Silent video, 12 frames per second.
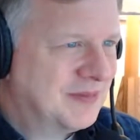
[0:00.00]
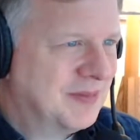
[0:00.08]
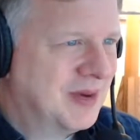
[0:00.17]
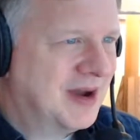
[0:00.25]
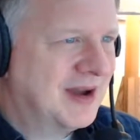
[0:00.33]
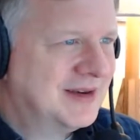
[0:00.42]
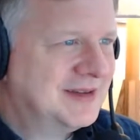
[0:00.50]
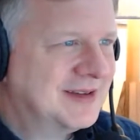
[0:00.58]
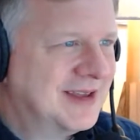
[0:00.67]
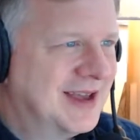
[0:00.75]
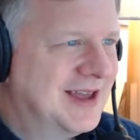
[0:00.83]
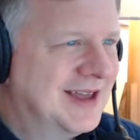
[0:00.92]
But
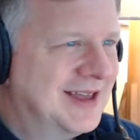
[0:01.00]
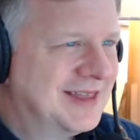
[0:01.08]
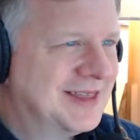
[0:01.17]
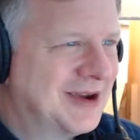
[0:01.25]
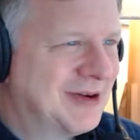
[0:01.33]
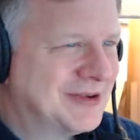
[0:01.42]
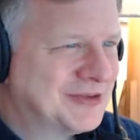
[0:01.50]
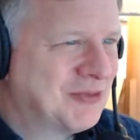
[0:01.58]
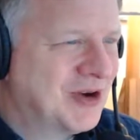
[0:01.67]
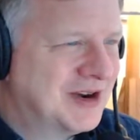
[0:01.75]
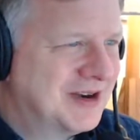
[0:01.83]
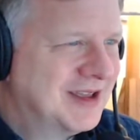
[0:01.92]
there's
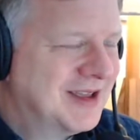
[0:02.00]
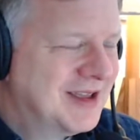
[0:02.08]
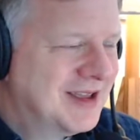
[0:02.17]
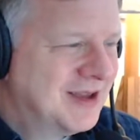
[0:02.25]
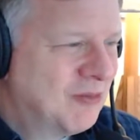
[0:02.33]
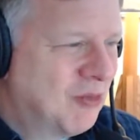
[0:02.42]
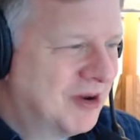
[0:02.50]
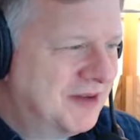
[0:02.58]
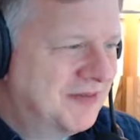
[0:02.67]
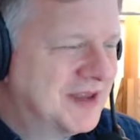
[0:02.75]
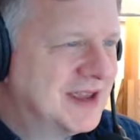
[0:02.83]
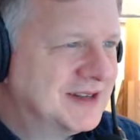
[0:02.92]
one
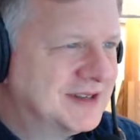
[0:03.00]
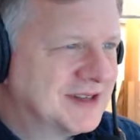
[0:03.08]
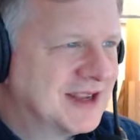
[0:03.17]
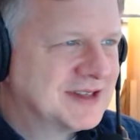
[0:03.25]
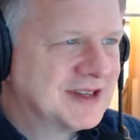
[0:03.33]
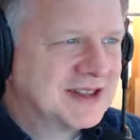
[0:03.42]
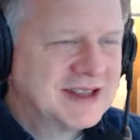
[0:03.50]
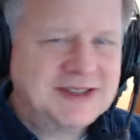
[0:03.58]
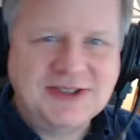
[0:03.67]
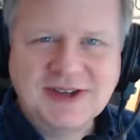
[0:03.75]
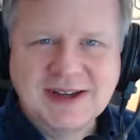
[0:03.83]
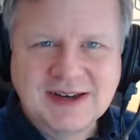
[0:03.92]
of these is
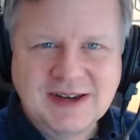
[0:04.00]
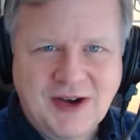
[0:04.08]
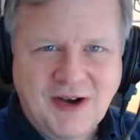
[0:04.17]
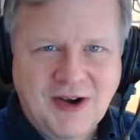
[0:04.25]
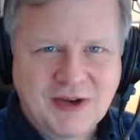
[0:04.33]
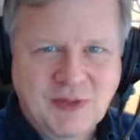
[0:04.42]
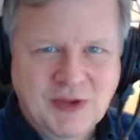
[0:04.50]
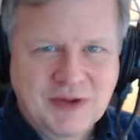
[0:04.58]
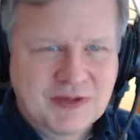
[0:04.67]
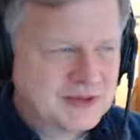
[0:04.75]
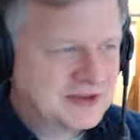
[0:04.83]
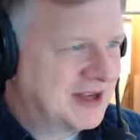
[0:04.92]
listed on one
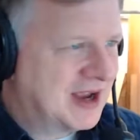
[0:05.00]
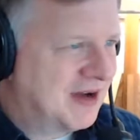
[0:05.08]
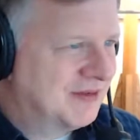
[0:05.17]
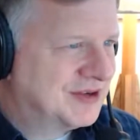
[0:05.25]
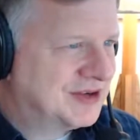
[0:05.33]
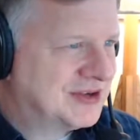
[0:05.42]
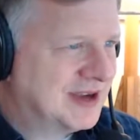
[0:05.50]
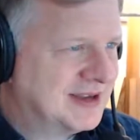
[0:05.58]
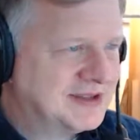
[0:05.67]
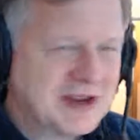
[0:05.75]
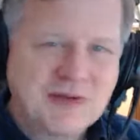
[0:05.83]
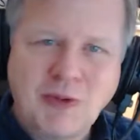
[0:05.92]
of those salvage
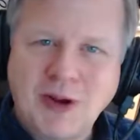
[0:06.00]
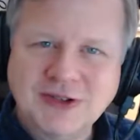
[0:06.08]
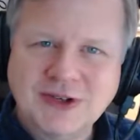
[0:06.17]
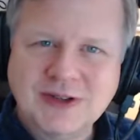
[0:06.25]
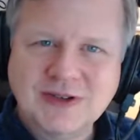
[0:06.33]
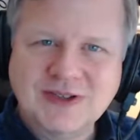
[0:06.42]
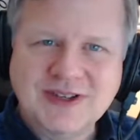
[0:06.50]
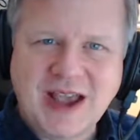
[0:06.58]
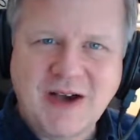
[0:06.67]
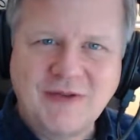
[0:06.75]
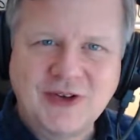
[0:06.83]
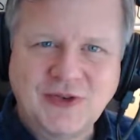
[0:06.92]
sites. You ever watch those
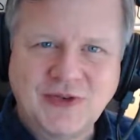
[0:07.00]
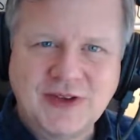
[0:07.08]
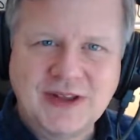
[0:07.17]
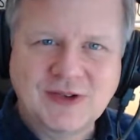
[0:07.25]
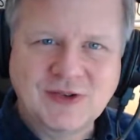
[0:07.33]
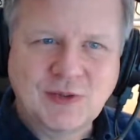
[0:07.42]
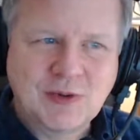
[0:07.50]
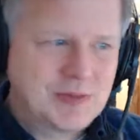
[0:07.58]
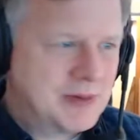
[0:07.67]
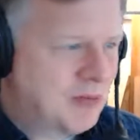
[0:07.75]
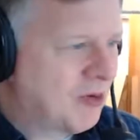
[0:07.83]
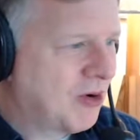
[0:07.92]
salvage videos where
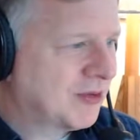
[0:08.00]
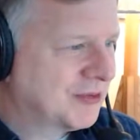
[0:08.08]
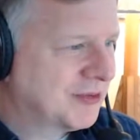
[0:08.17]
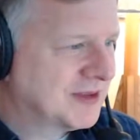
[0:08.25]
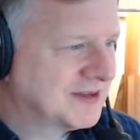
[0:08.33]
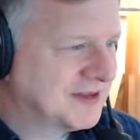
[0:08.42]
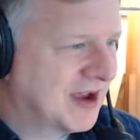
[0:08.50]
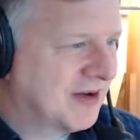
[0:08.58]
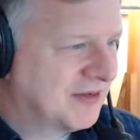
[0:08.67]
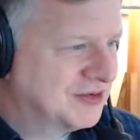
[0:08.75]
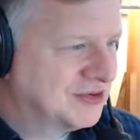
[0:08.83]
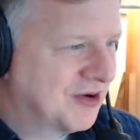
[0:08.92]
people go through the
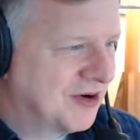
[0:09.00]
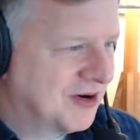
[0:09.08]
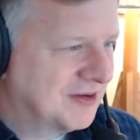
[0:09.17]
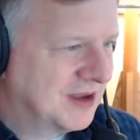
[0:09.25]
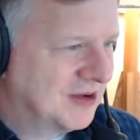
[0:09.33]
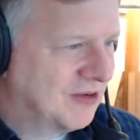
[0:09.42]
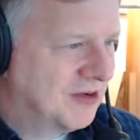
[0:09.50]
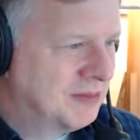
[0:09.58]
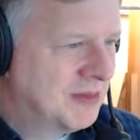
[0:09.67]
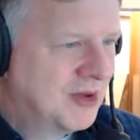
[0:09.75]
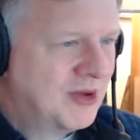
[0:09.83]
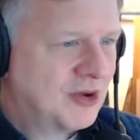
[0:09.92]
salvage yard? They call
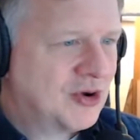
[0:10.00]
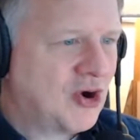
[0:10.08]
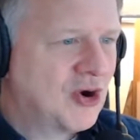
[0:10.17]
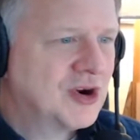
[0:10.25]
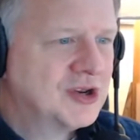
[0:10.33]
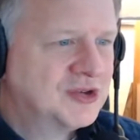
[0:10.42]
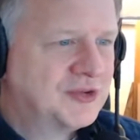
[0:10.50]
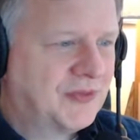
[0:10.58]
them carnage